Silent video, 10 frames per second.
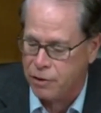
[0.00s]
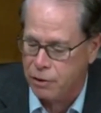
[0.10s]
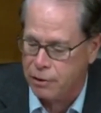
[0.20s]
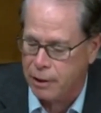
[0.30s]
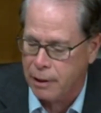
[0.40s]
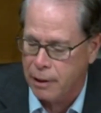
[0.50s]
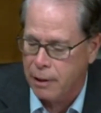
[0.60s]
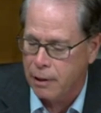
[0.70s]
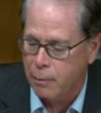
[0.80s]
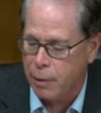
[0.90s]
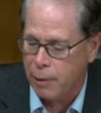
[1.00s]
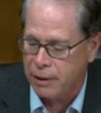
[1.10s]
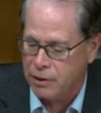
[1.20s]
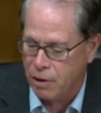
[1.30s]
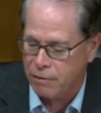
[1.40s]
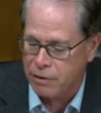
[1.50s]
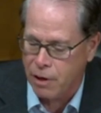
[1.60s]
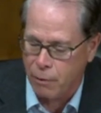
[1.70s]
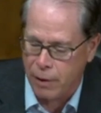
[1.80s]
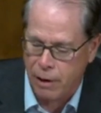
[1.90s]
choosing public service
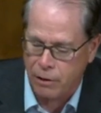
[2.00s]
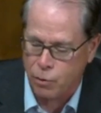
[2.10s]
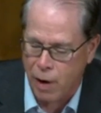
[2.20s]
careers.